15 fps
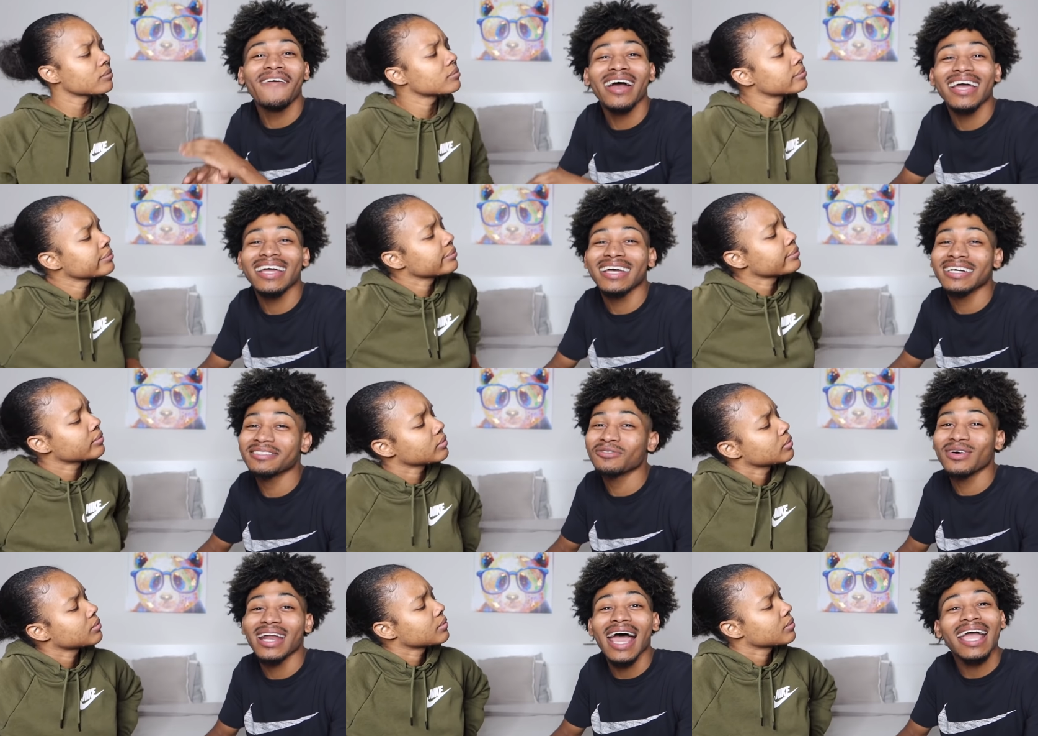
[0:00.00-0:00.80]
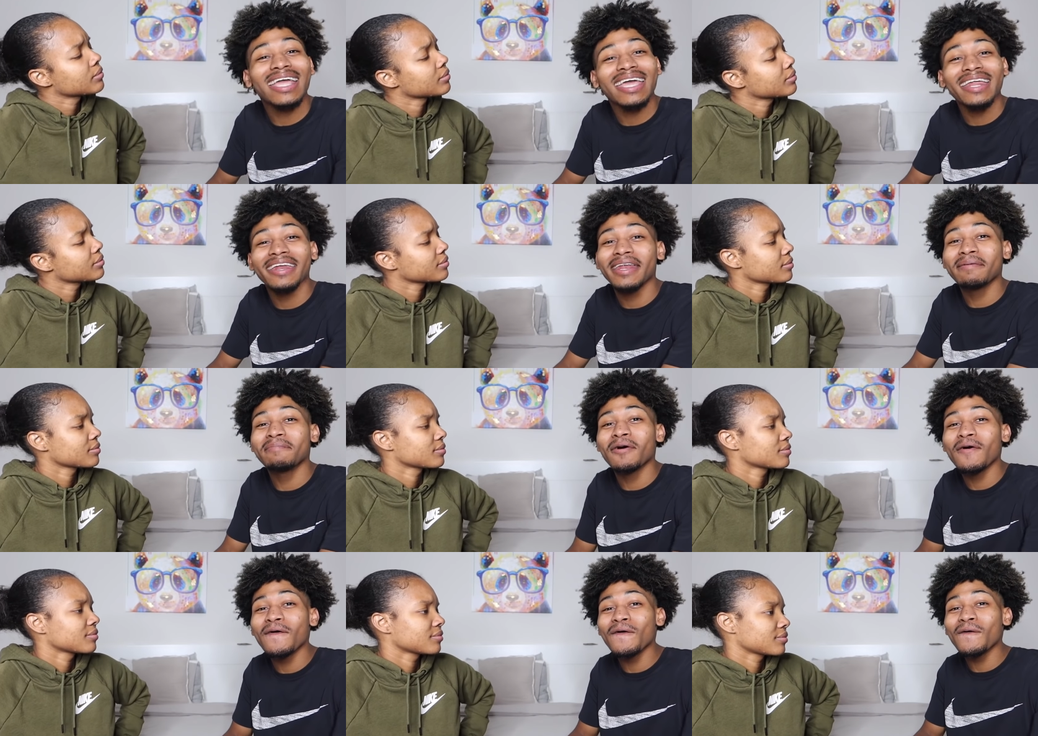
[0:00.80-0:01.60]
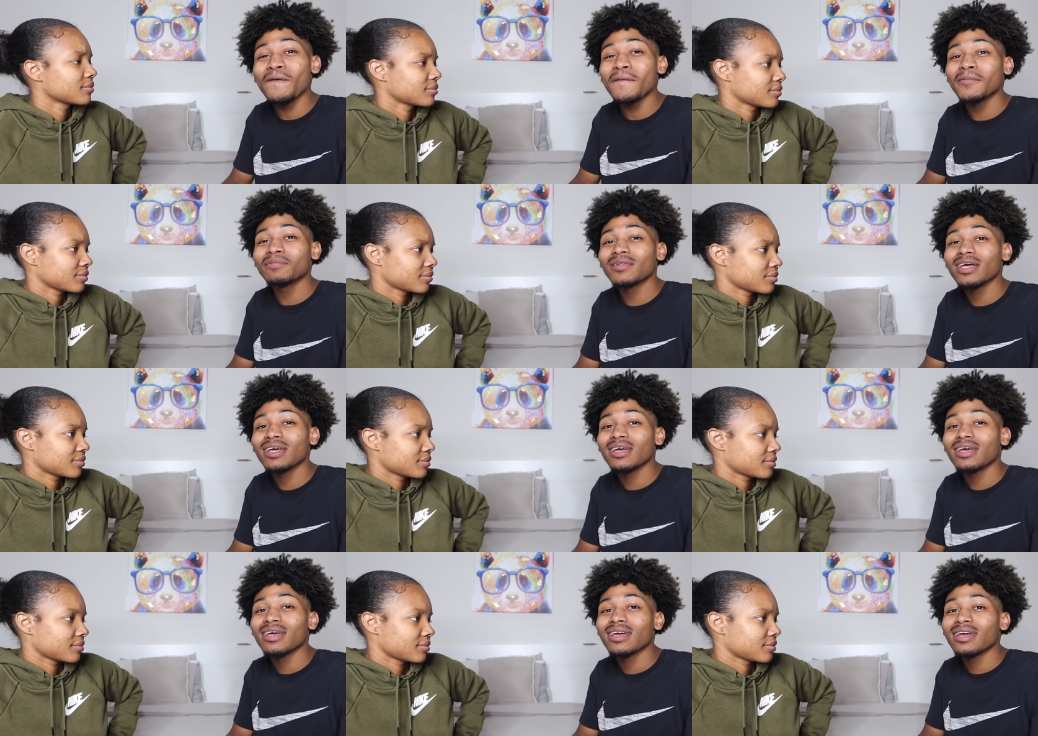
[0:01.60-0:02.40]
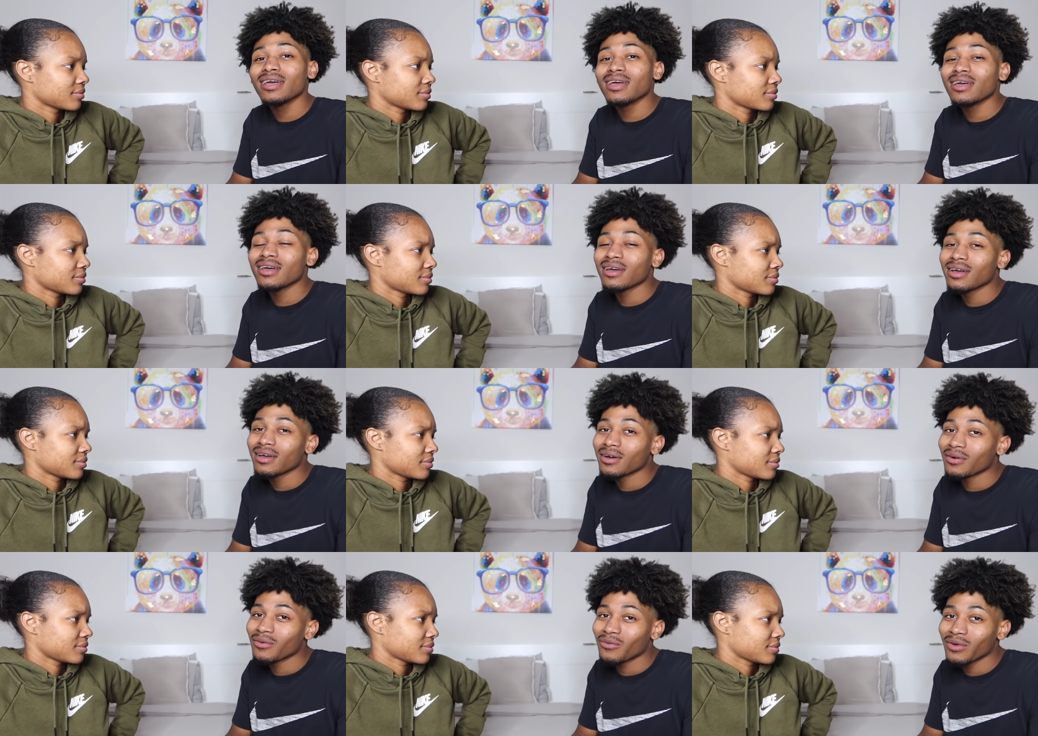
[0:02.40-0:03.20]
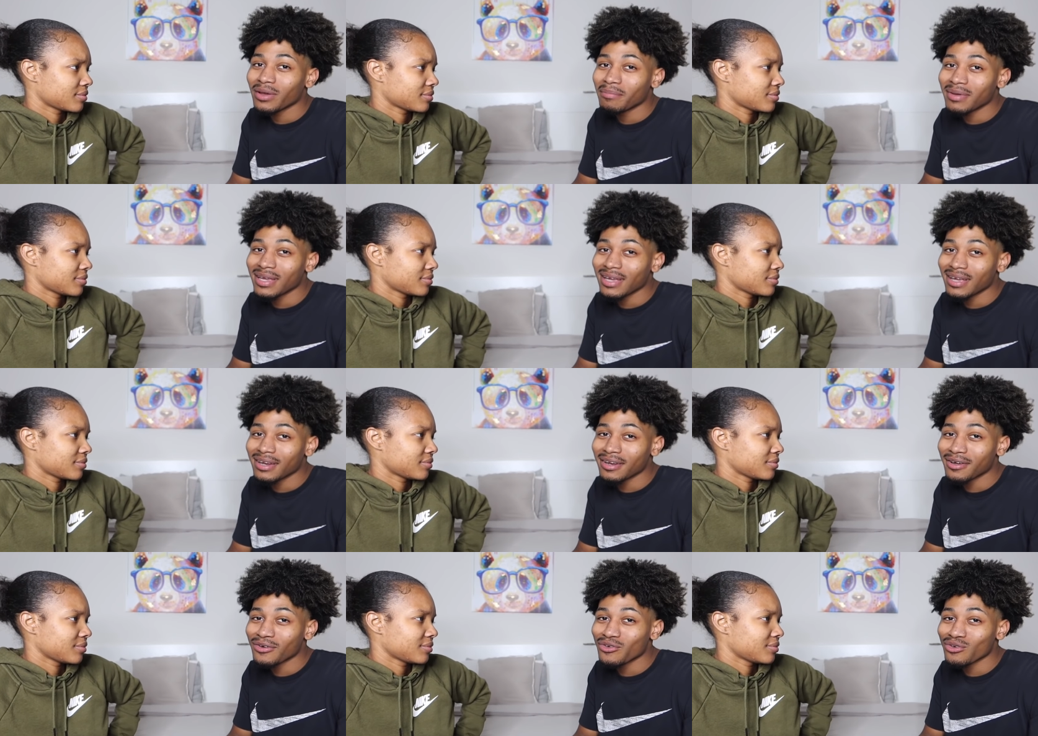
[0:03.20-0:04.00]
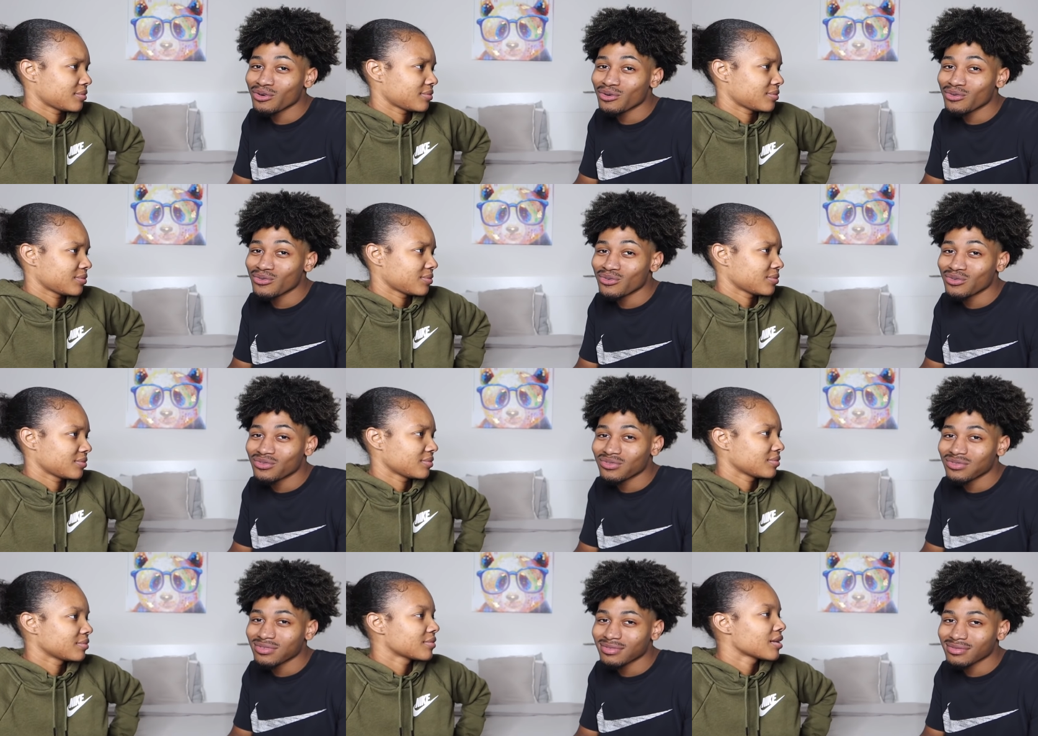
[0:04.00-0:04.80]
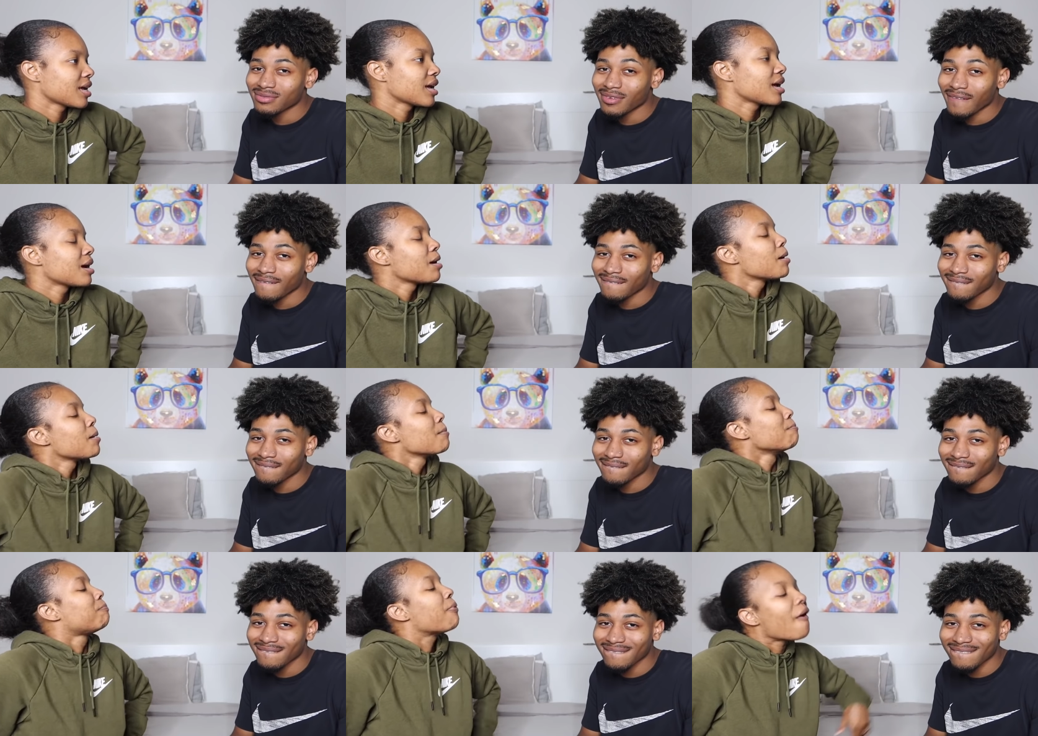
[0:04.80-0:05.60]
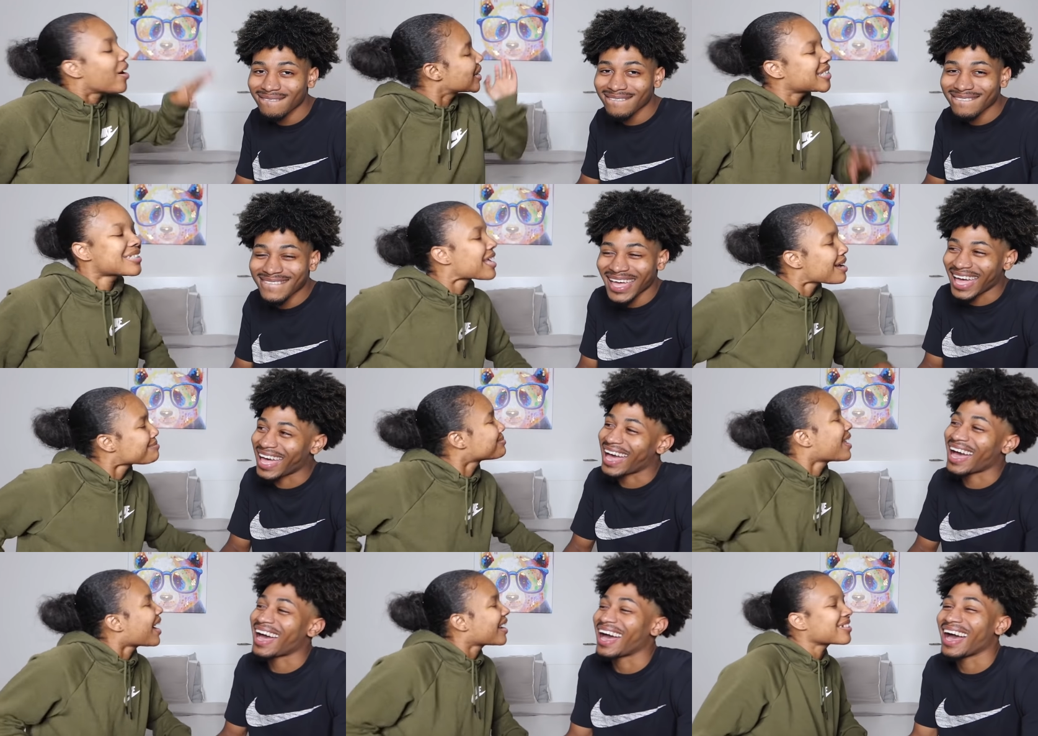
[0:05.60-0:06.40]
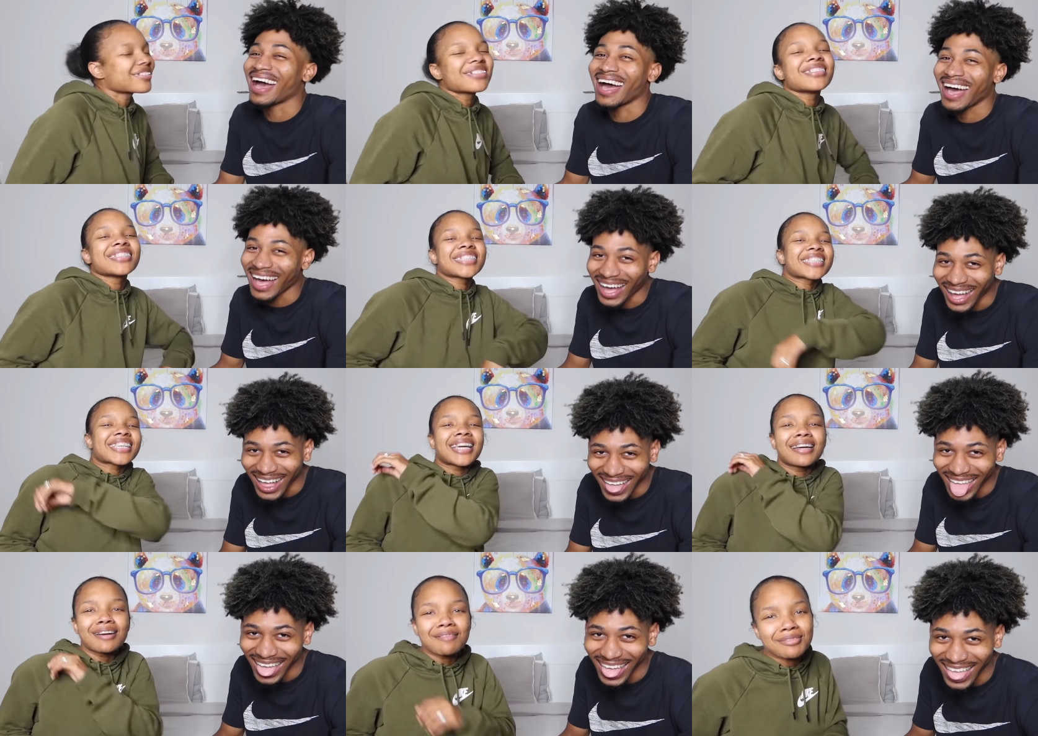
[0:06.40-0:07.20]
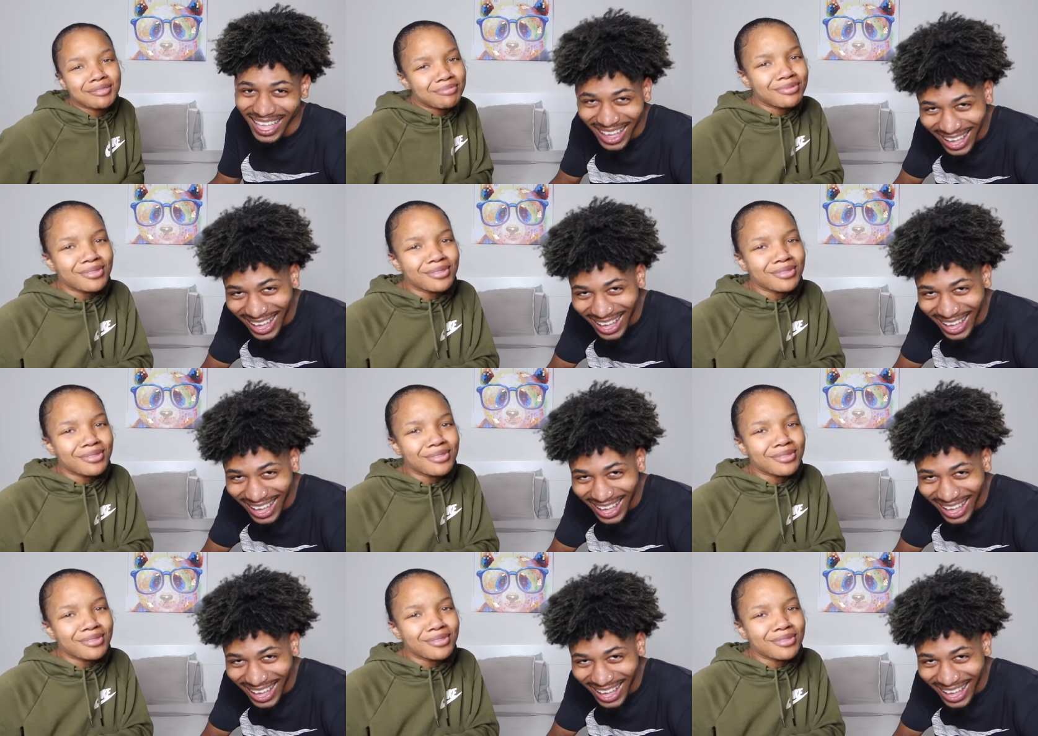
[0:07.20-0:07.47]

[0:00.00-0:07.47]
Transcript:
Speaker 1: one because when I get in the mood. We be in the groove. Boy,
Speaker 2: stop lying on this camera,